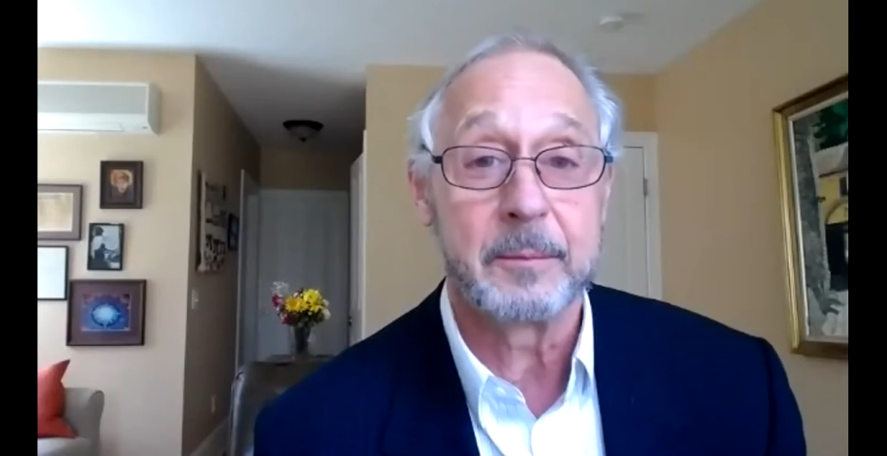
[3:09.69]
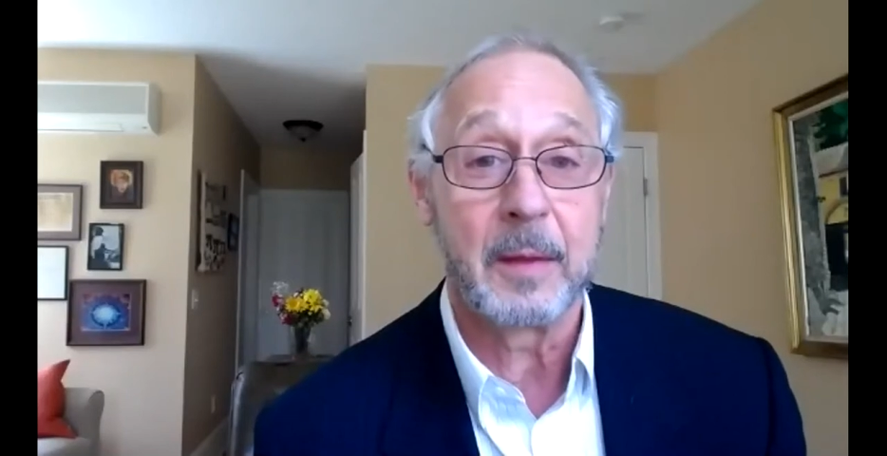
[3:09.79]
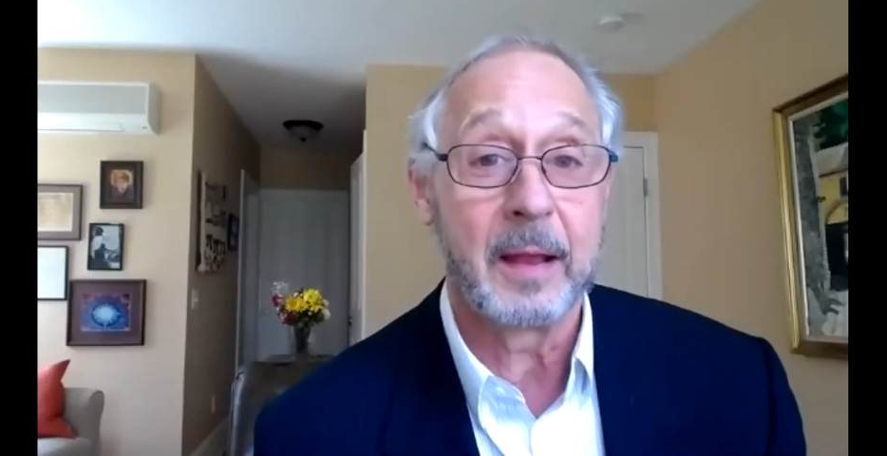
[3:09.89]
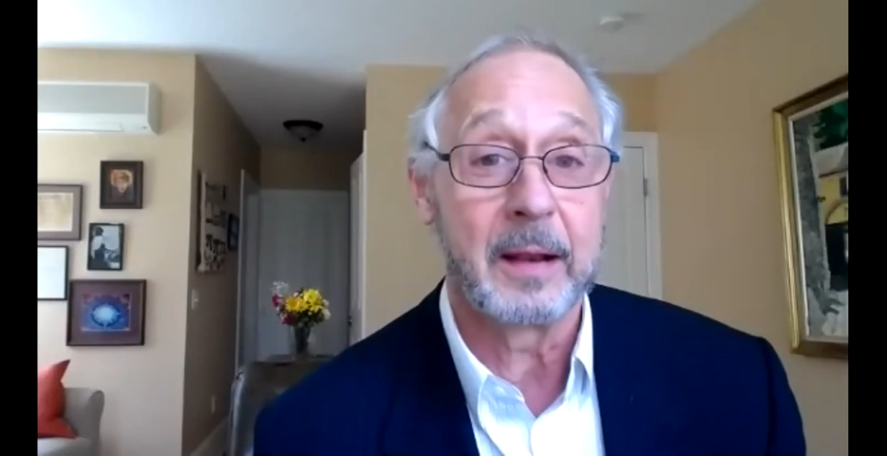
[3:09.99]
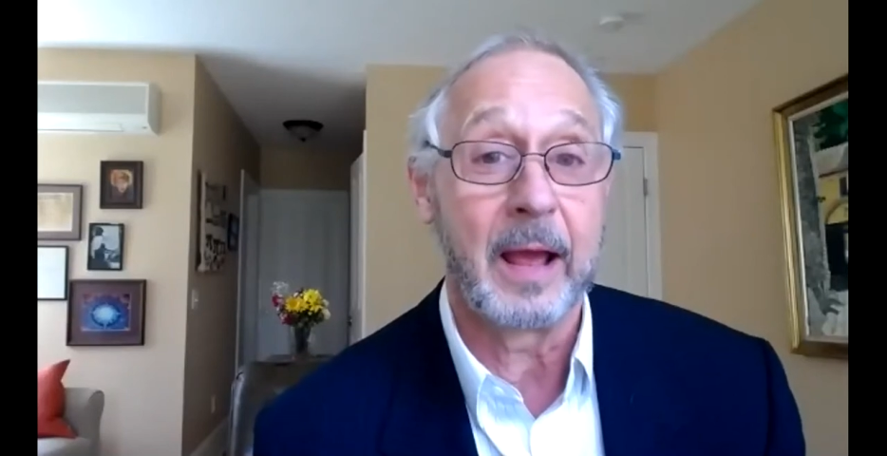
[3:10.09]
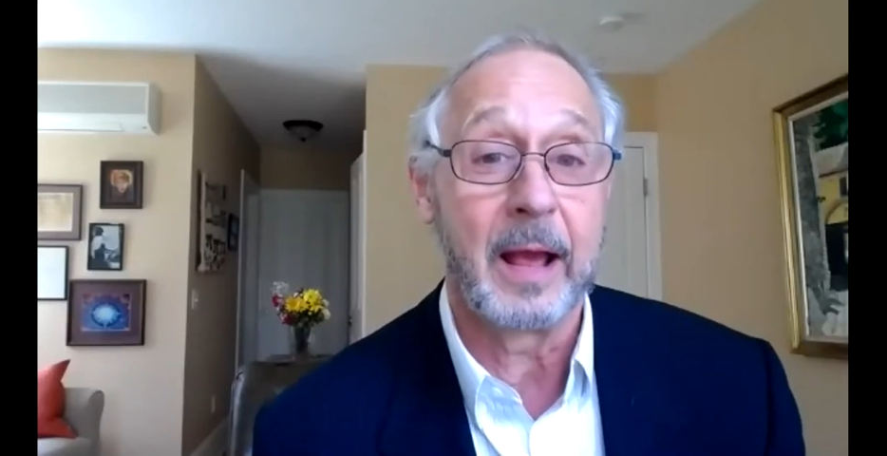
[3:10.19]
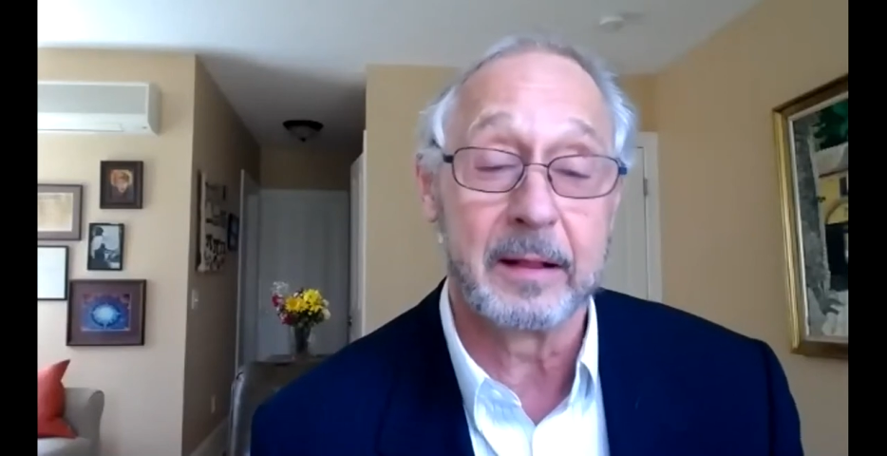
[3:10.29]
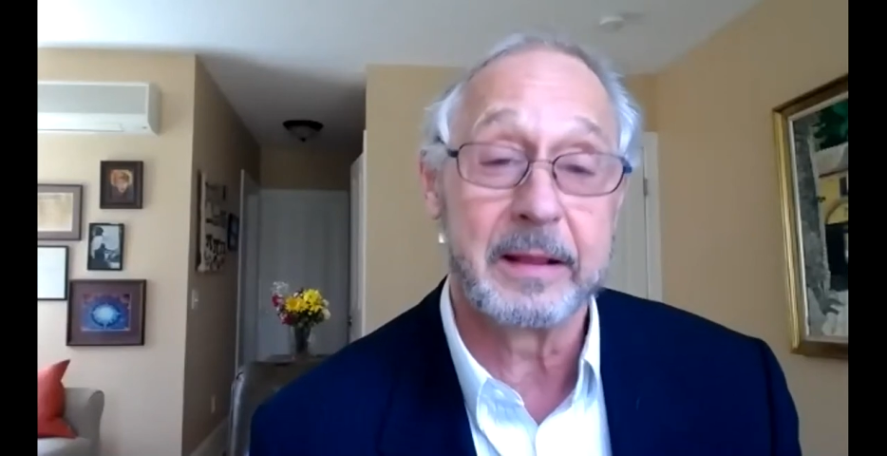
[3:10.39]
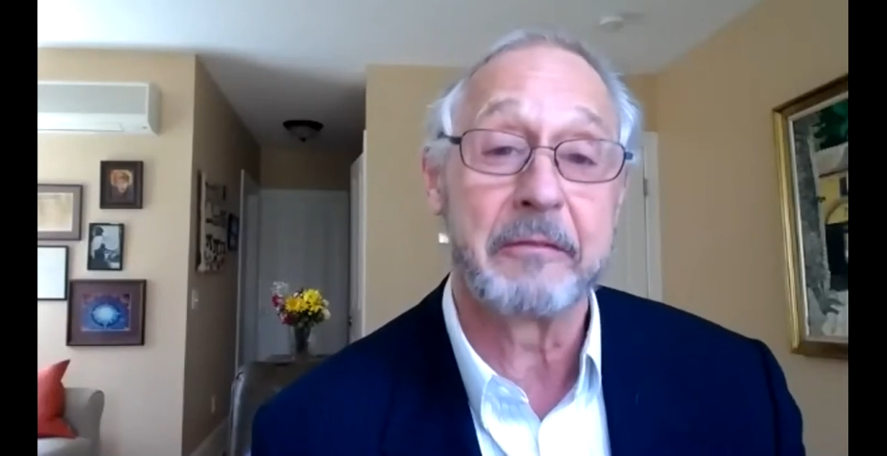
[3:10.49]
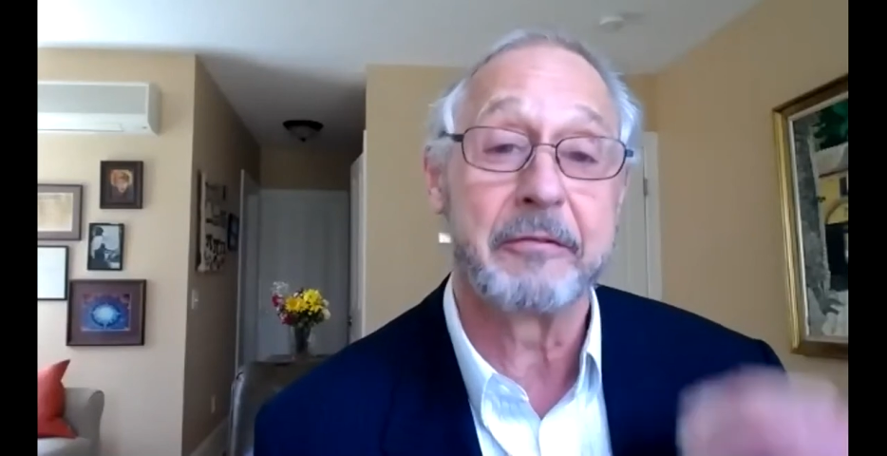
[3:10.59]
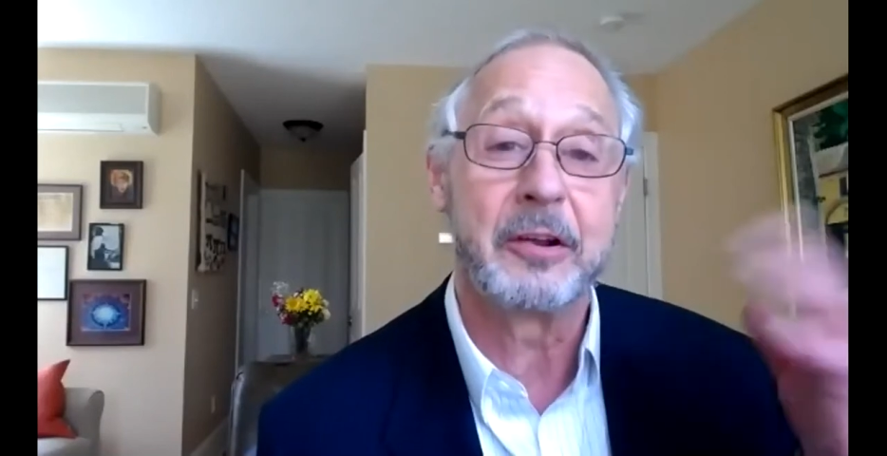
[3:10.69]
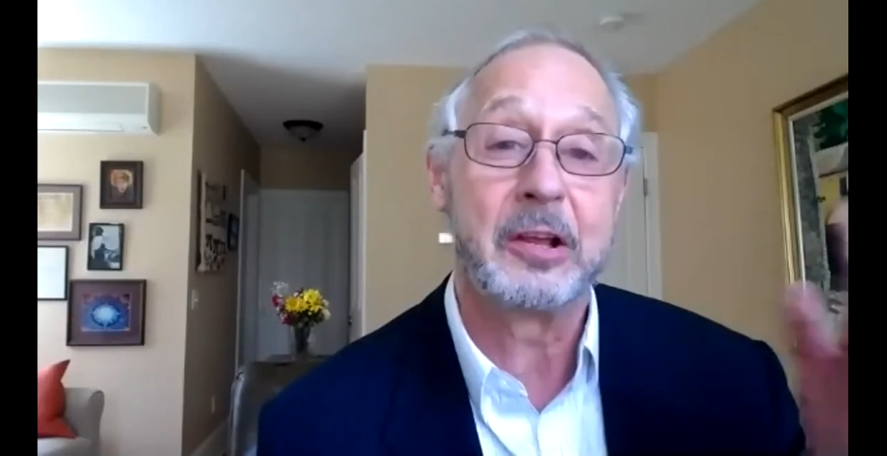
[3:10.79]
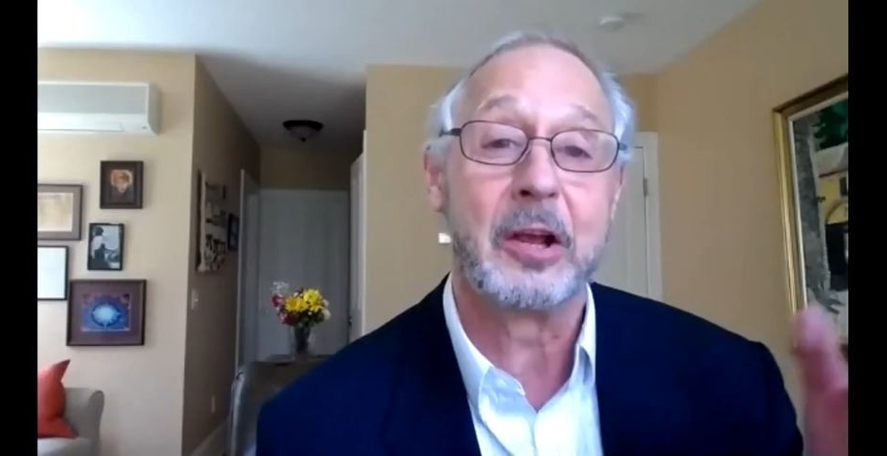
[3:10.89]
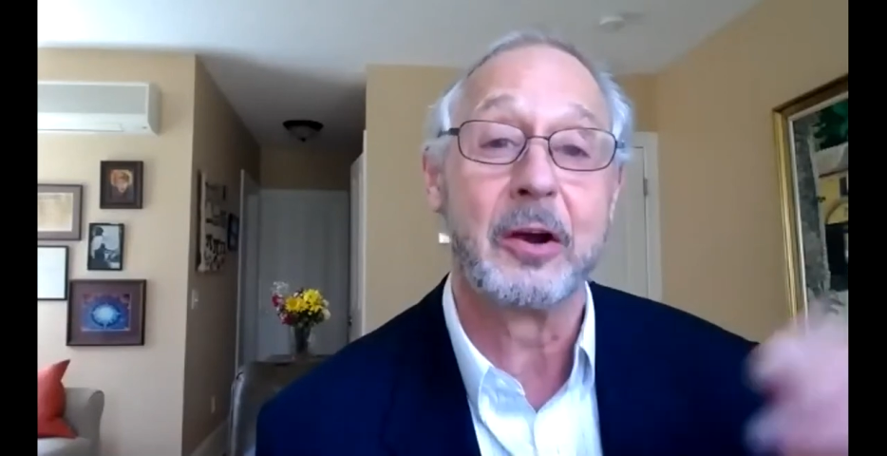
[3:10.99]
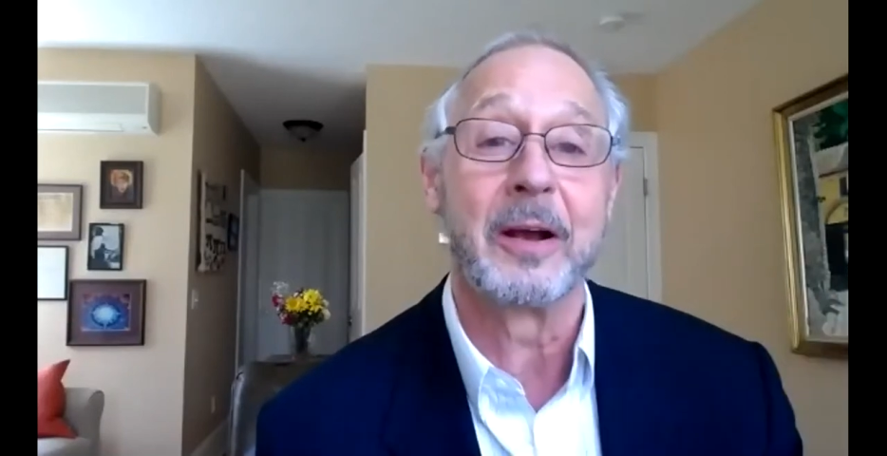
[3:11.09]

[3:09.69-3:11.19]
And I held that for a year,